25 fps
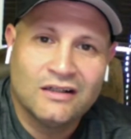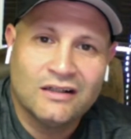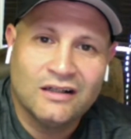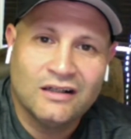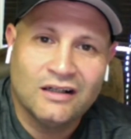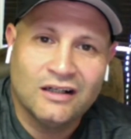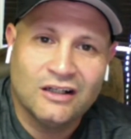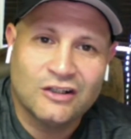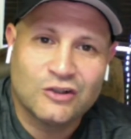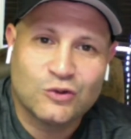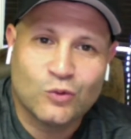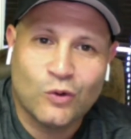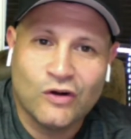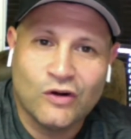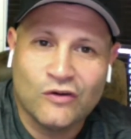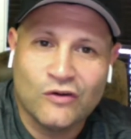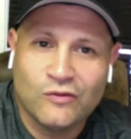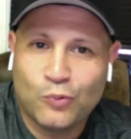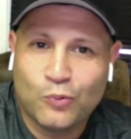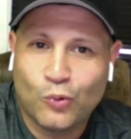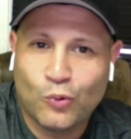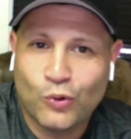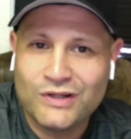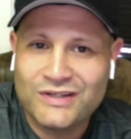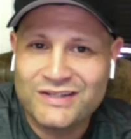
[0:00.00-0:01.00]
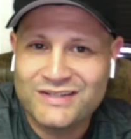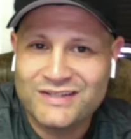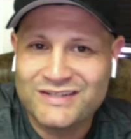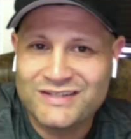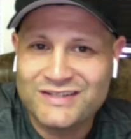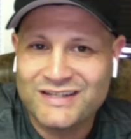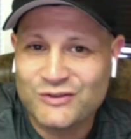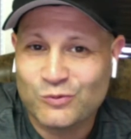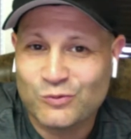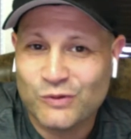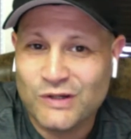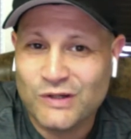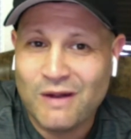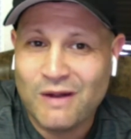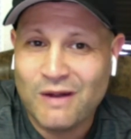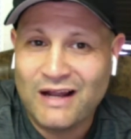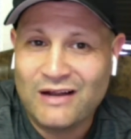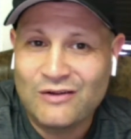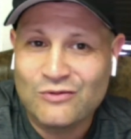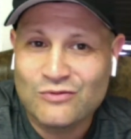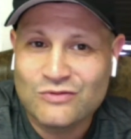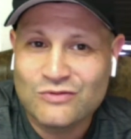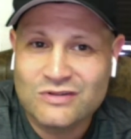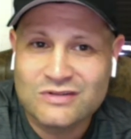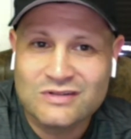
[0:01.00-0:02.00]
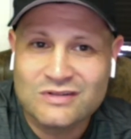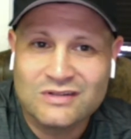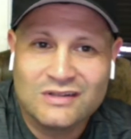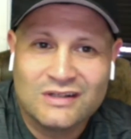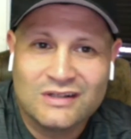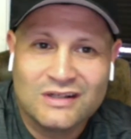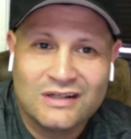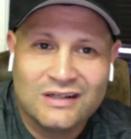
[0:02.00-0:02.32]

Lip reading: 12.6 rebounds.